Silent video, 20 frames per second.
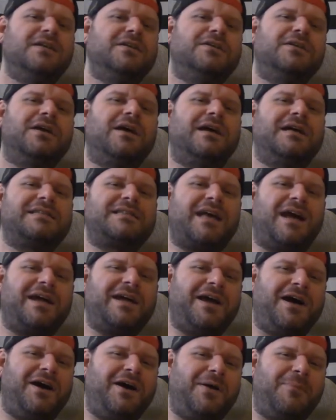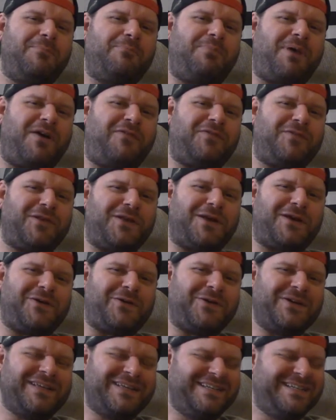Yeah, that's how you hunt
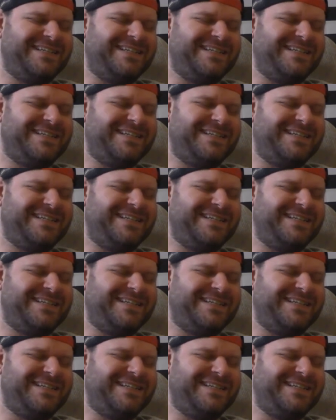buffalo.